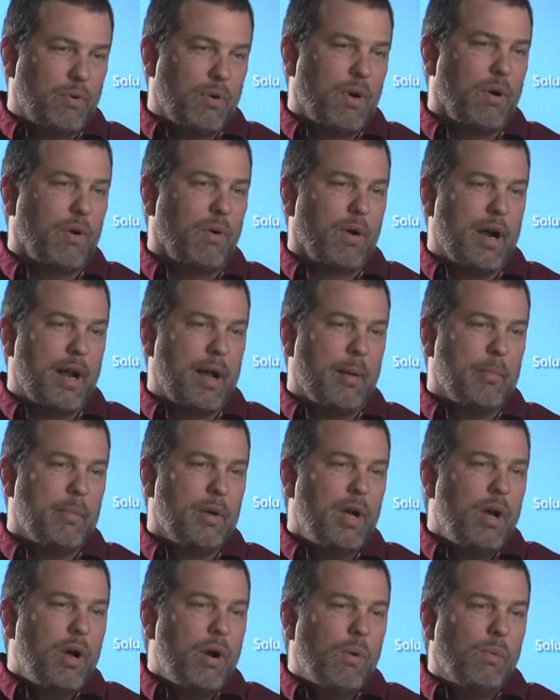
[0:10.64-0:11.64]
program,
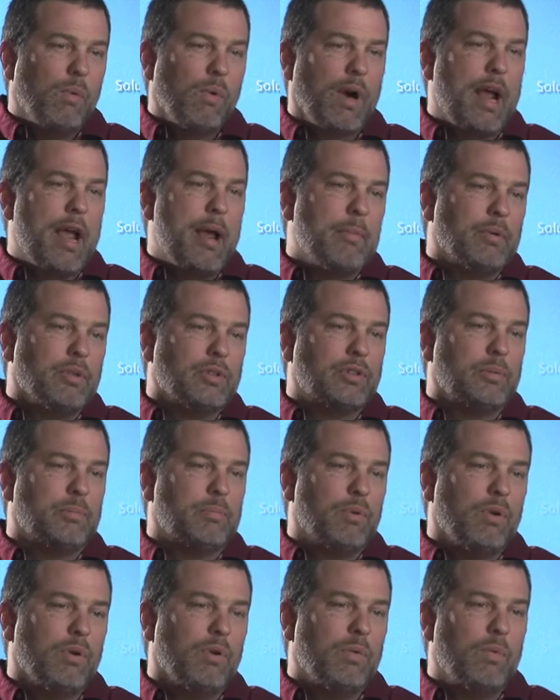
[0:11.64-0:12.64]
we're able to
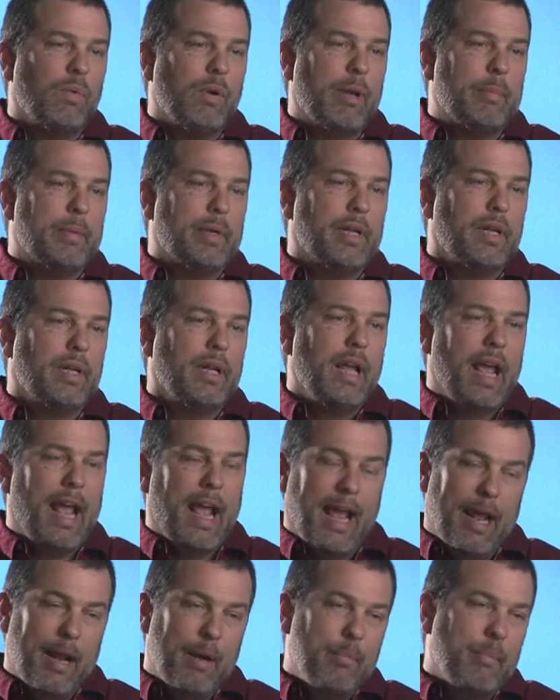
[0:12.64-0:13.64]
pull women
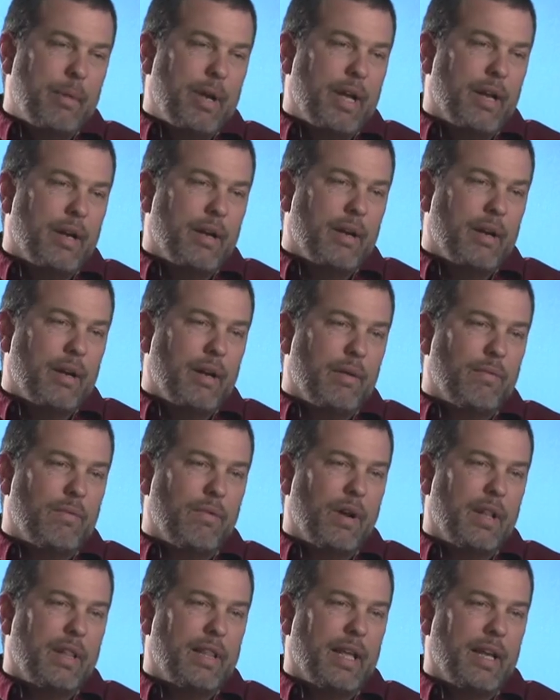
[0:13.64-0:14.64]
and men
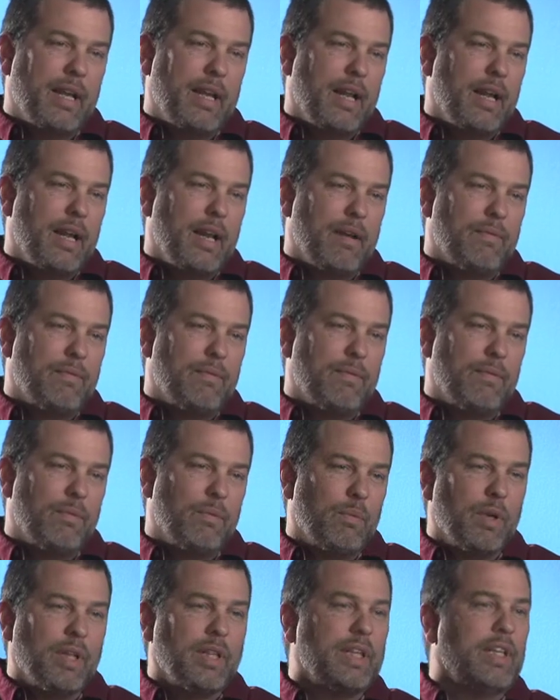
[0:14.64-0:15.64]
that, that have
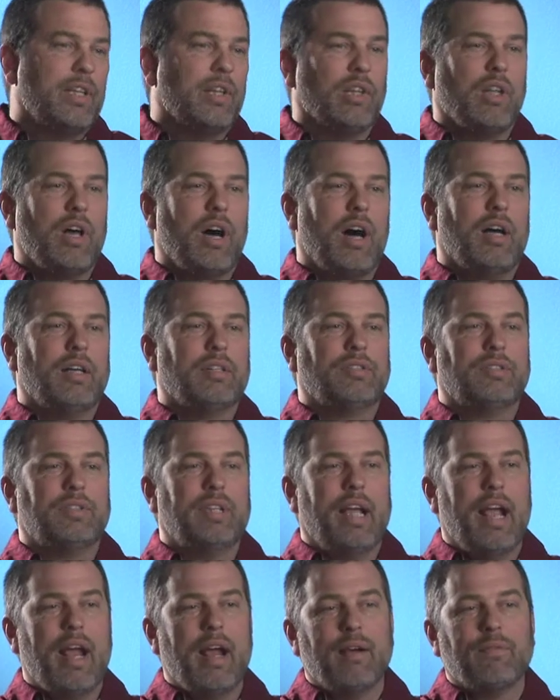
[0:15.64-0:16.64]
really lost
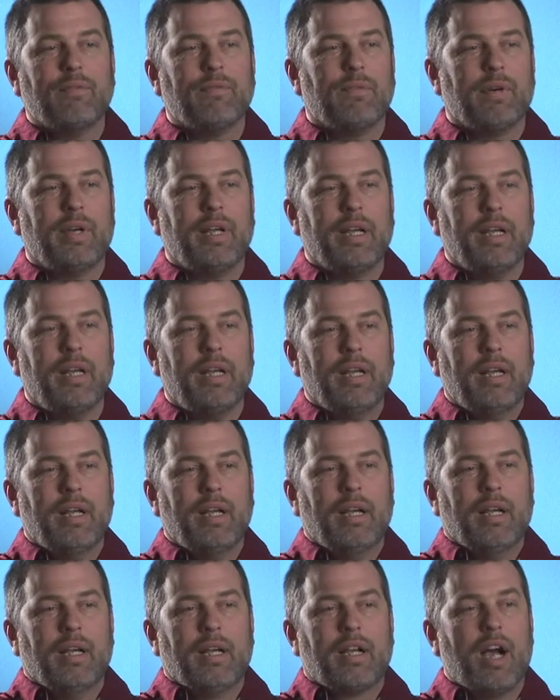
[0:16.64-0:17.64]
every
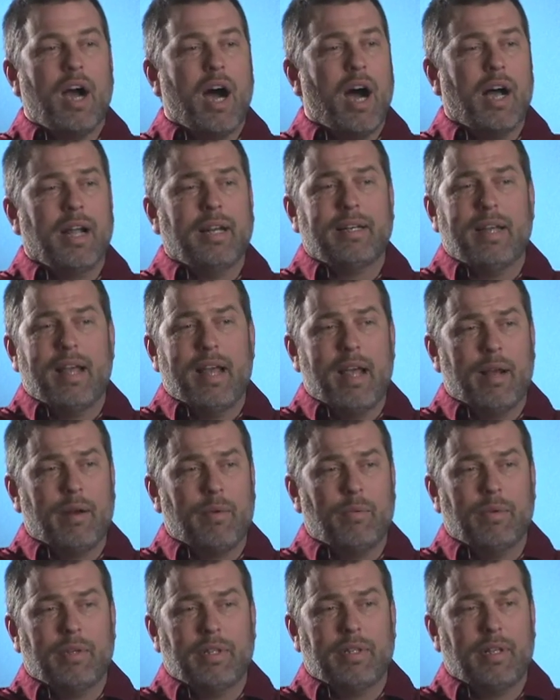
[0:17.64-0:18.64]
contact
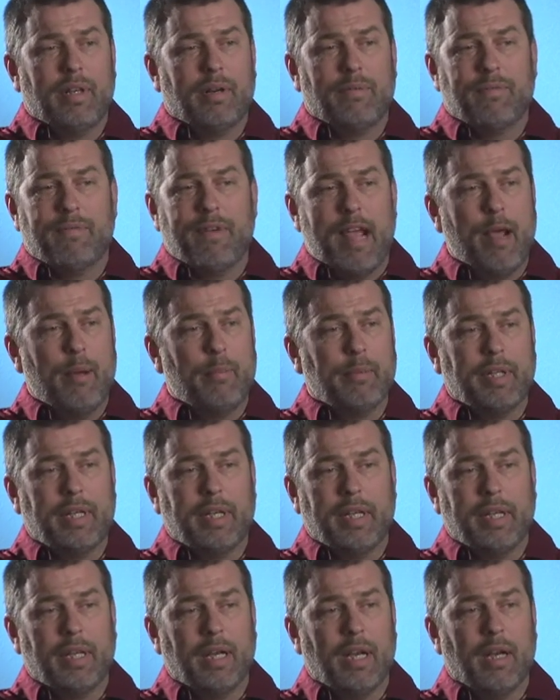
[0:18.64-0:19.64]
with their
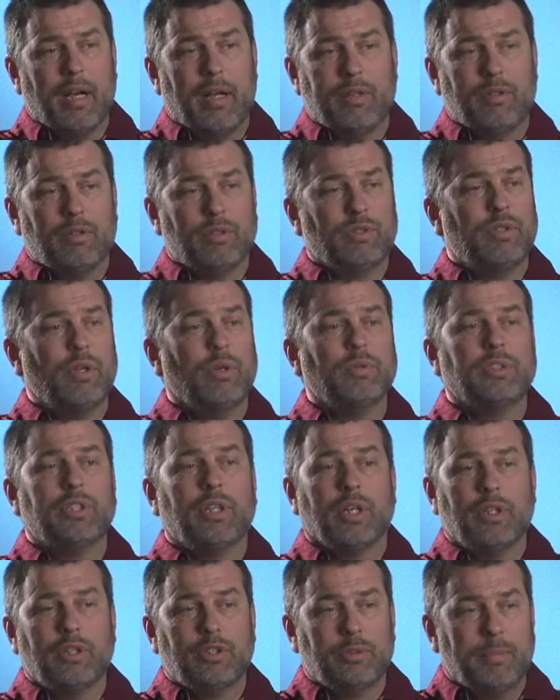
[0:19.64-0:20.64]
family. Uh, there's no
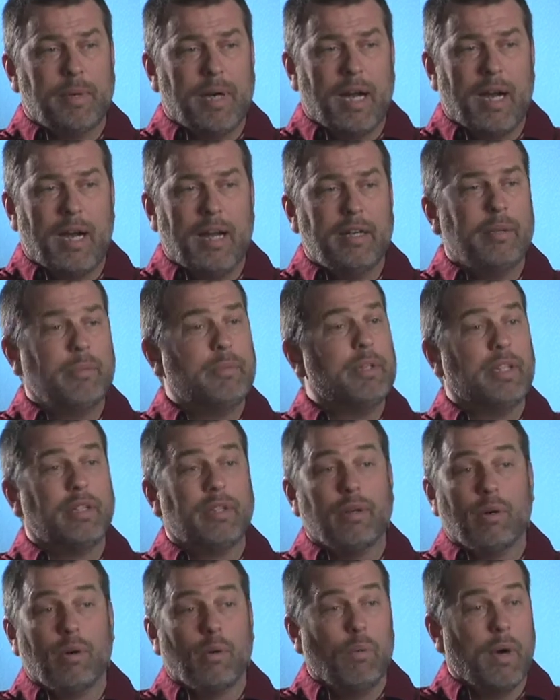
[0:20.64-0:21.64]
church behind them that
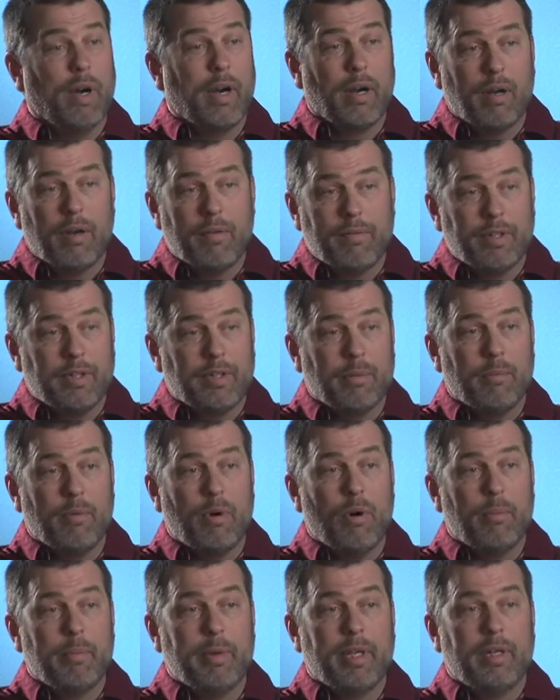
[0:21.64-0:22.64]
they're aware of at the
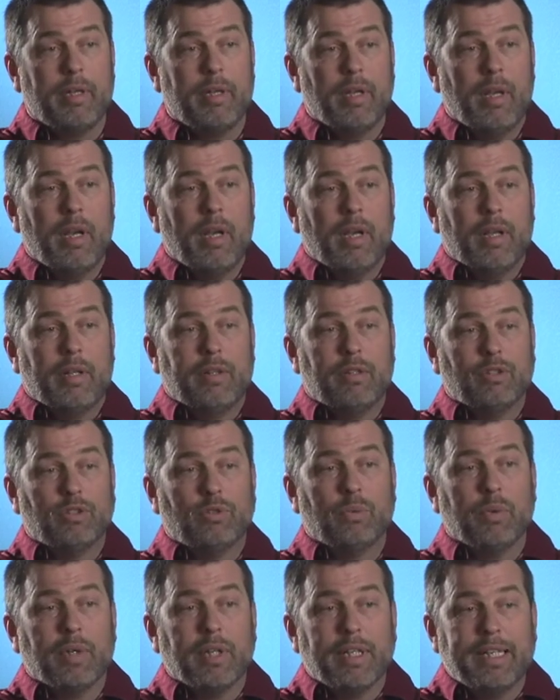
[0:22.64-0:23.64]
moment. There's
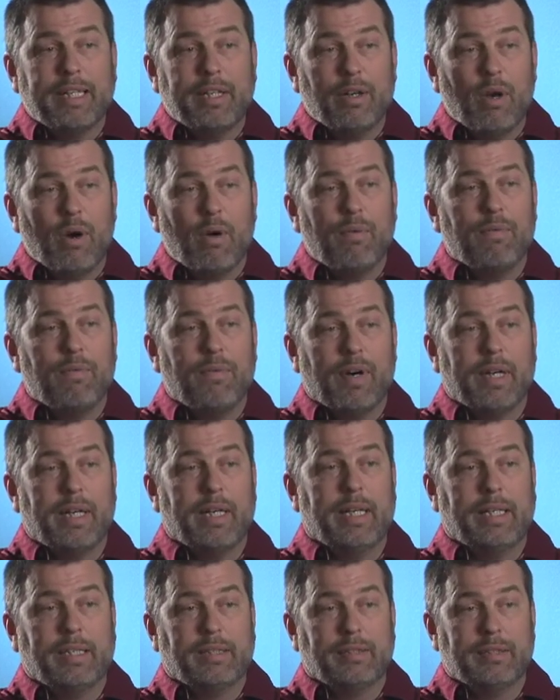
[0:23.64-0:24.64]
really no
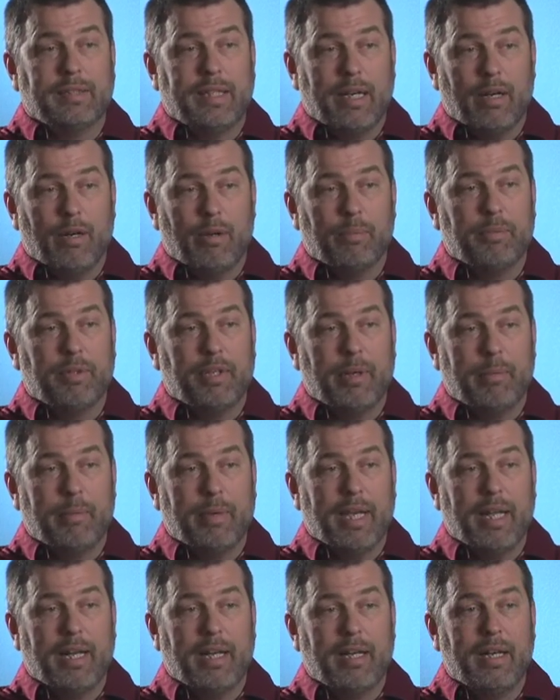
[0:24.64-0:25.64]
fundings to help them,
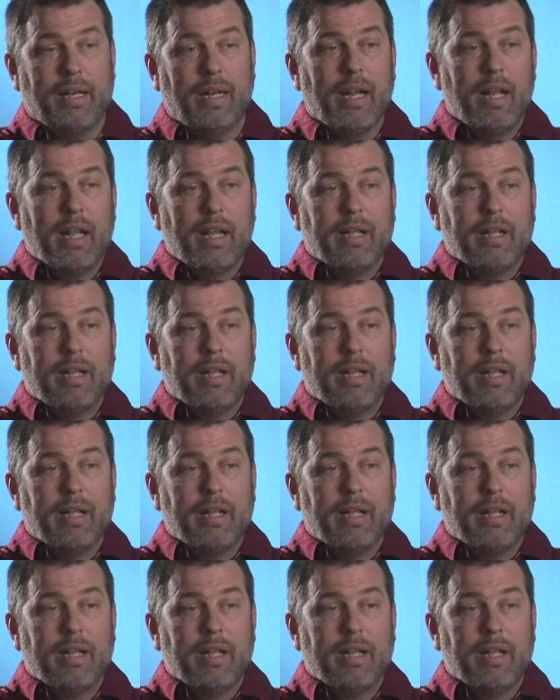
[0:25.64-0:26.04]
and